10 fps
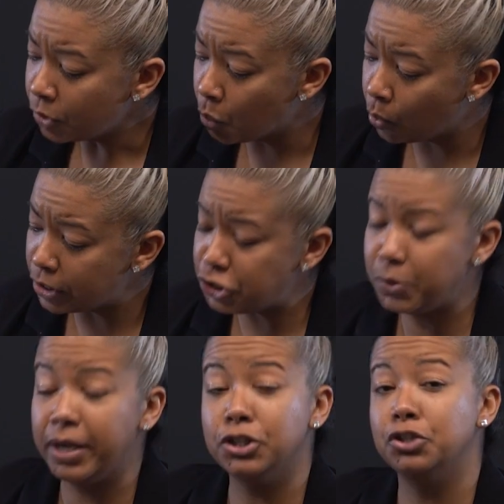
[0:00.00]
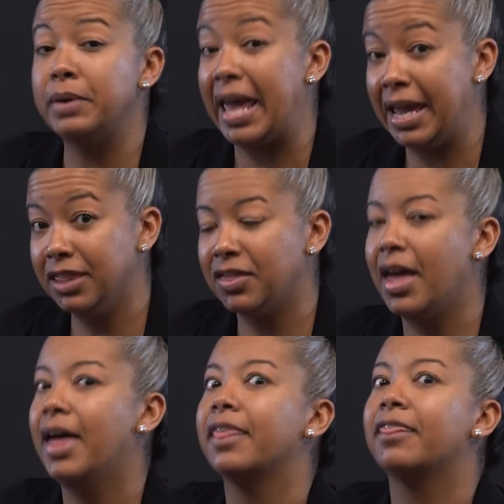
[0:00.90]
Once you hit June 8th,
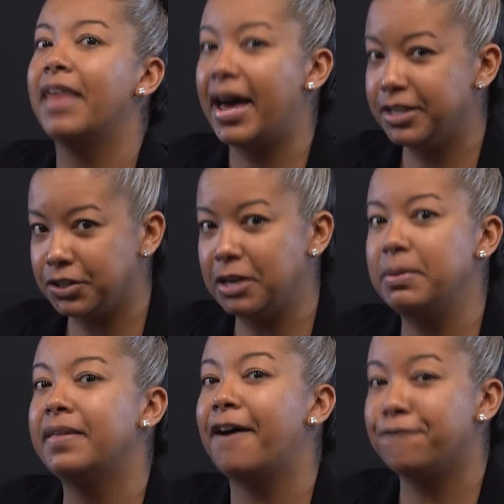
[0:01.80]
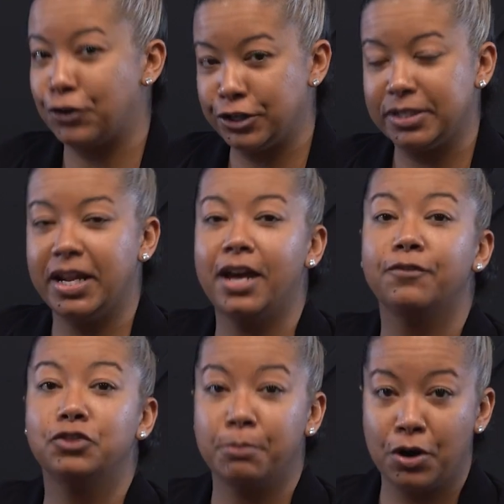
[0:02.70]
that is gonna be that first day
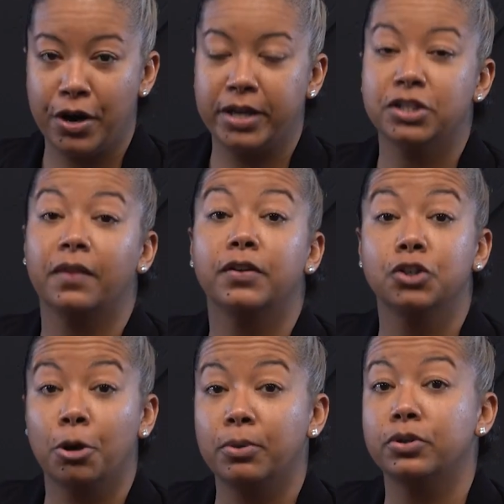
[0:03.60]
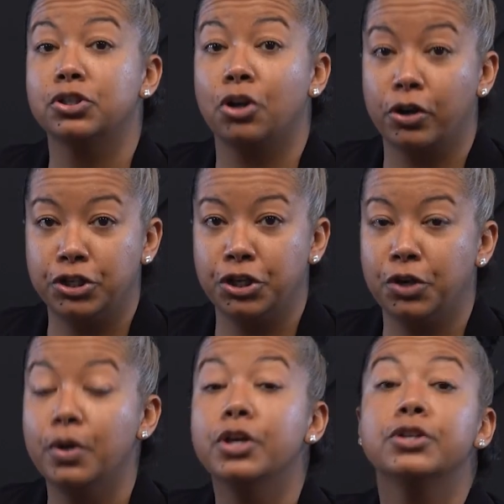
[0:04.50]
of demurrage that the terminal is charging
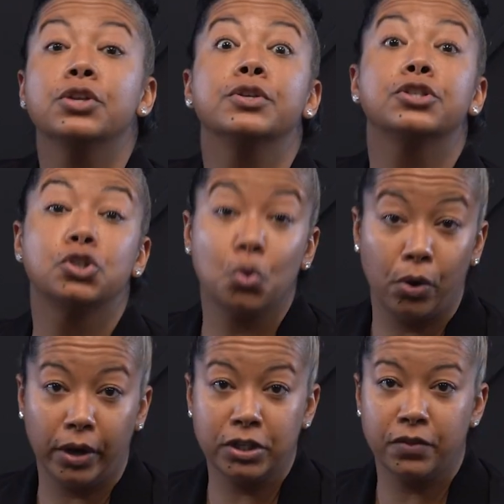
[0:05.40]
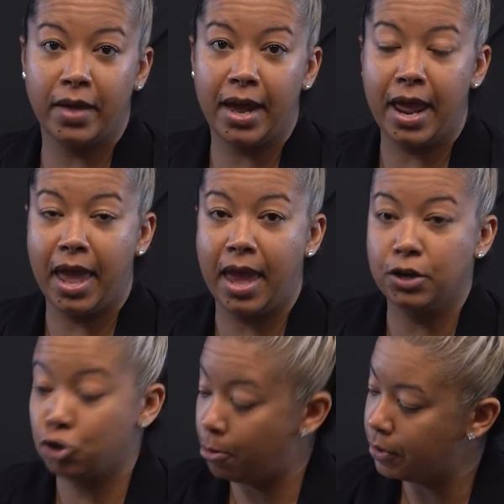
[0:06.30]
you. So the storage that
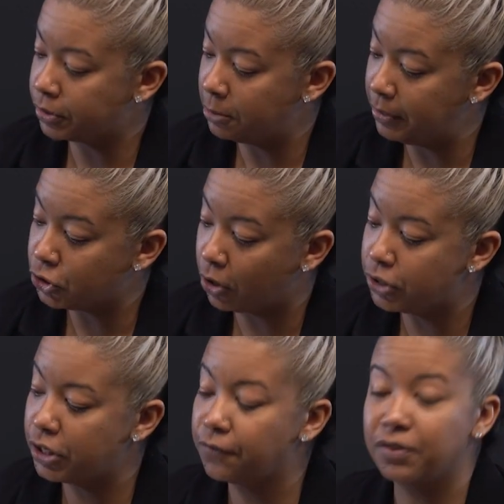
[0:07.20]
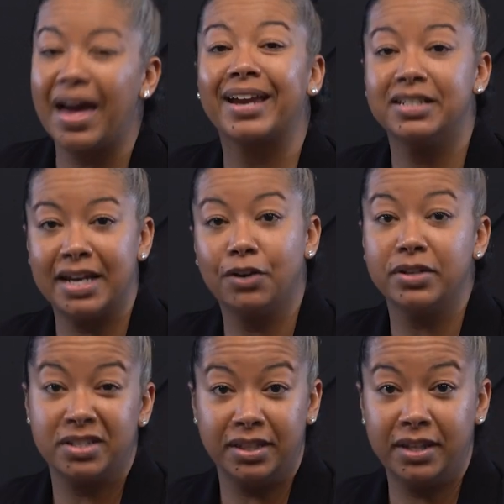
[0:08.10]
a terminal is gonna be charging for that container
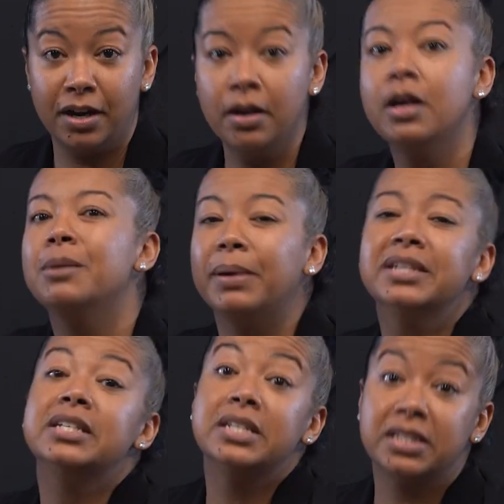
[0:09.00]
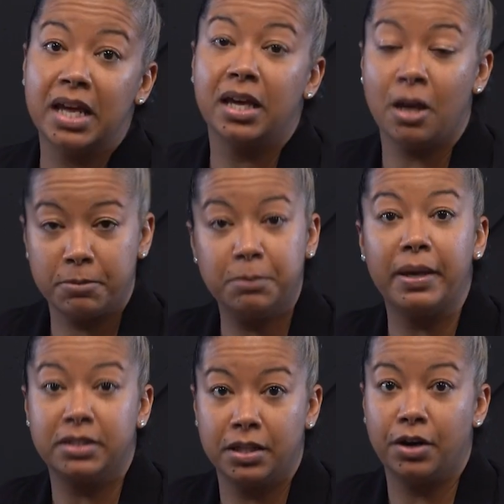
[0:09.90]
to sit there because it is taking up
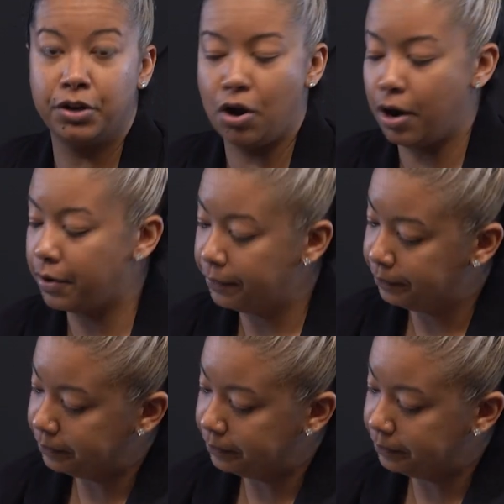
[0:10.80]
space in their yard.